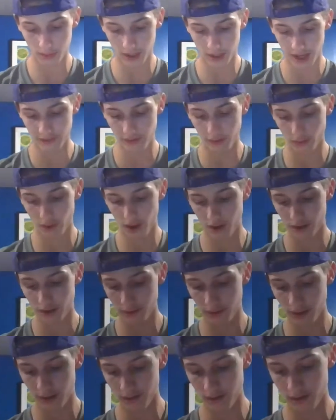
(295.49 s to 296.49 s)
but having Riley
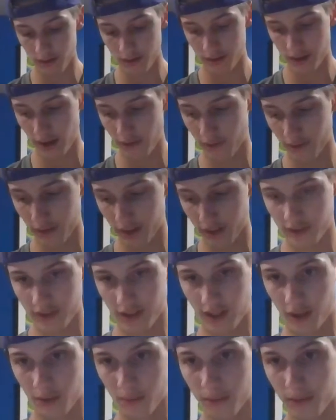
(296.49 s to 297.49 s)
around definitely isn't
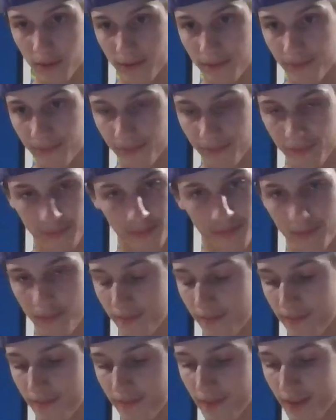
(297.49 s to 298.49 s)
helping.
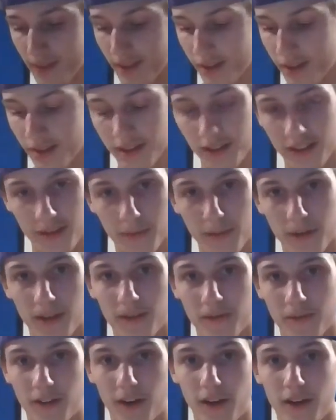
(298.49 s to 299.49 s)
Come
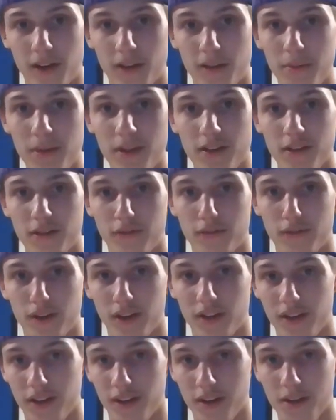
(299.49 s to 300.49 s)
on, Greg. Be a good
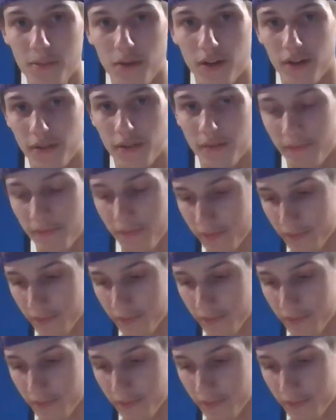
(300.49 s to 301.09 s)
friend. Come on.